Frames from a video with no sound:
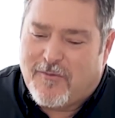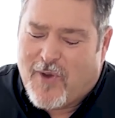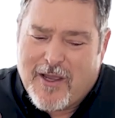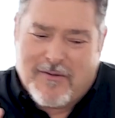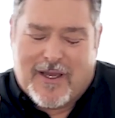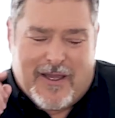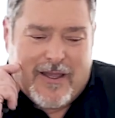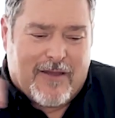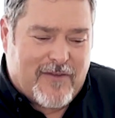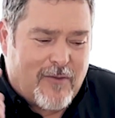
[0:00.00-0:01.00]
why
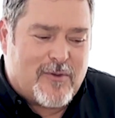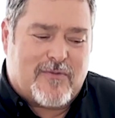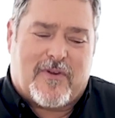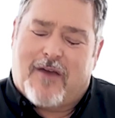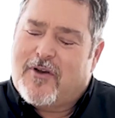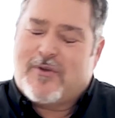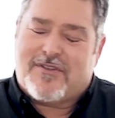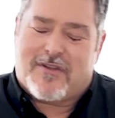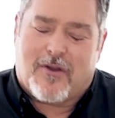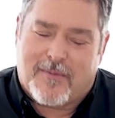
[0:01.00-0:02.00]
I've, I've
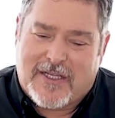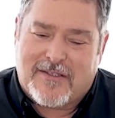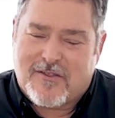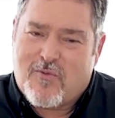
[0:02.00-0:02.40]
always thought about this.